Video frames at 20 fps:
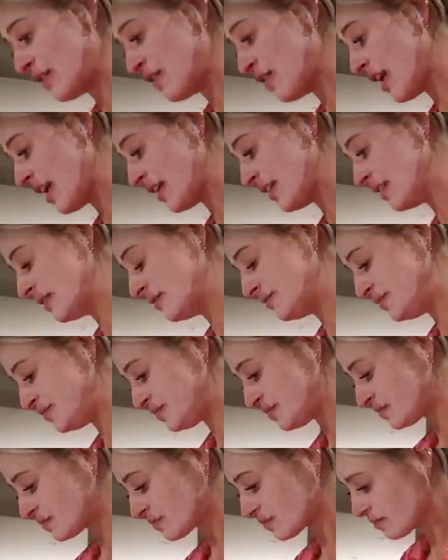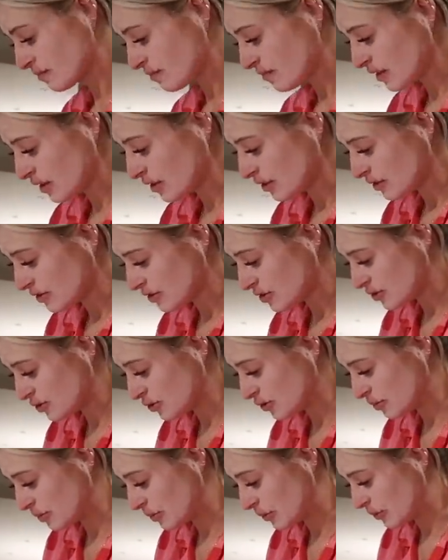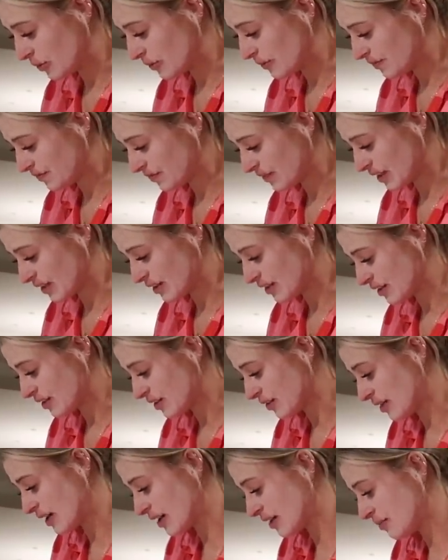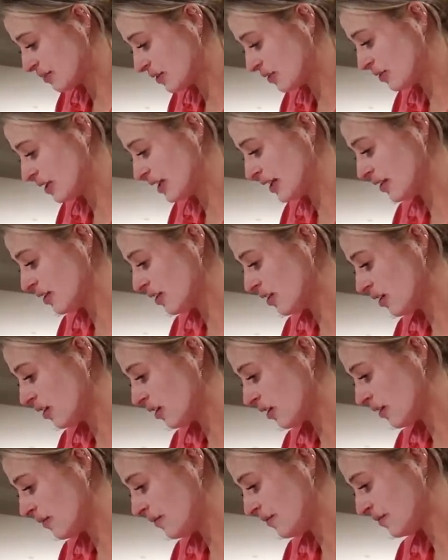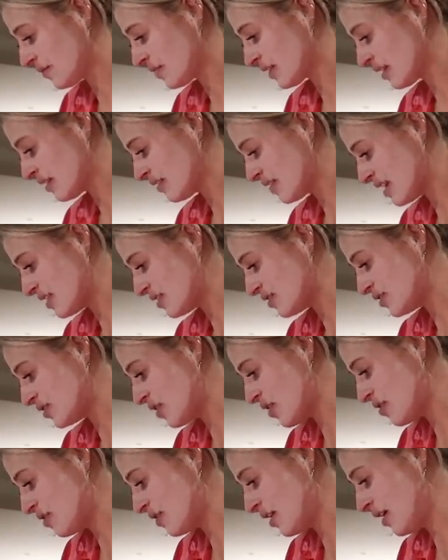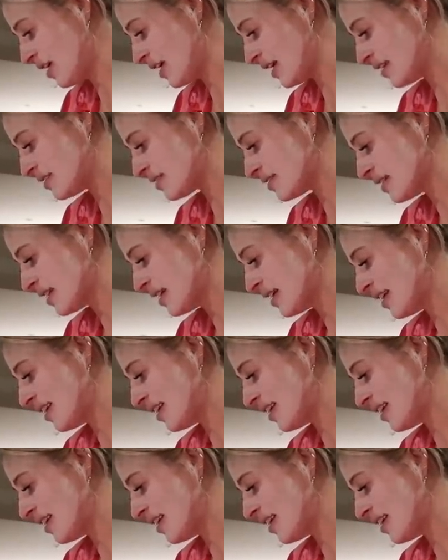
than store-bought guacamole. Oh, that's so nice.